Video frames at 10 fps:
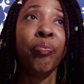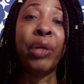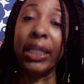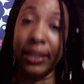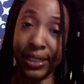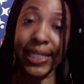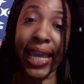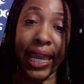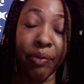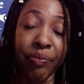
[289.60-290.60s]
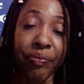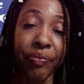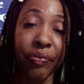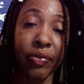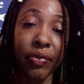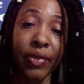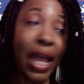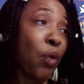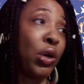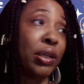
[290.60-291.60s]
being the same.
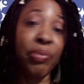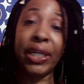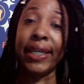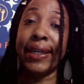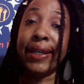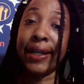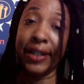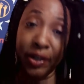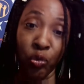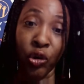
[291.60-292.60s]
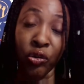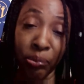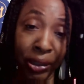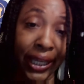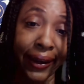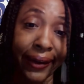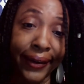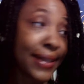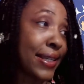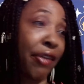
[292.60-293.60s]
that wouldn't be a good world to be in
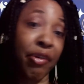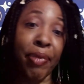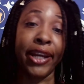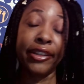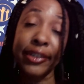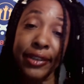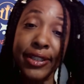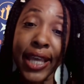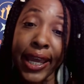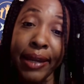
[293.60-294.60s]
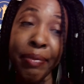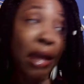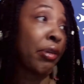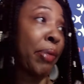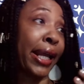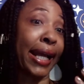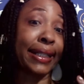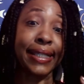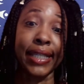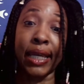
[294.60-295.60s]
because everybody looked the same, everybody got
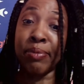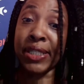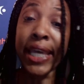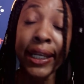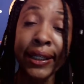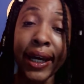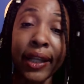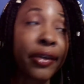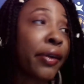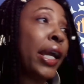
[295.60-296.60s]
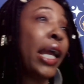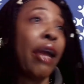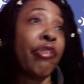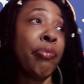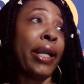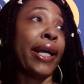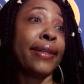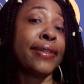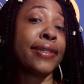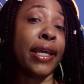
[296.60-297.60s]
the same skin color, everybody
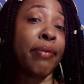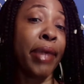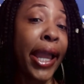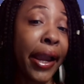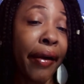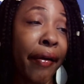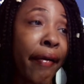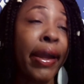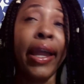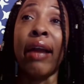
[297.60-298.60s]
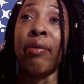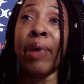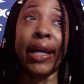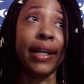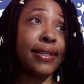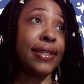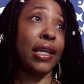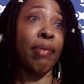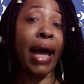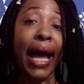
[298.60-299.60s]
got the same hair, everybody got the
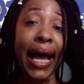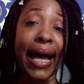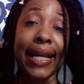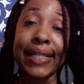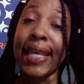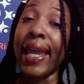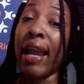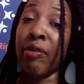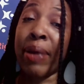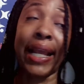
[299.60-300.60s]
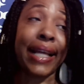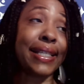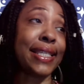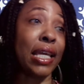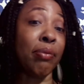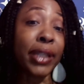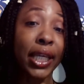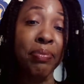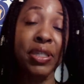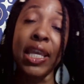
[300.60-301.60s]
same eyes, everybody got the same
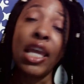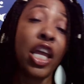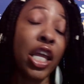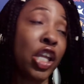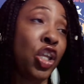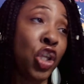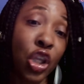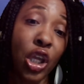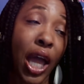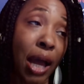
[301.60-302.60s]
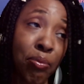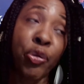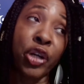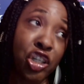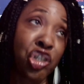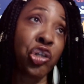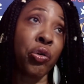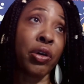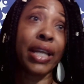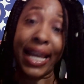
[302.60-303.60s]
lips. I'm pretty
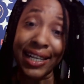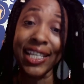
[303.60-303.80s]
sure 9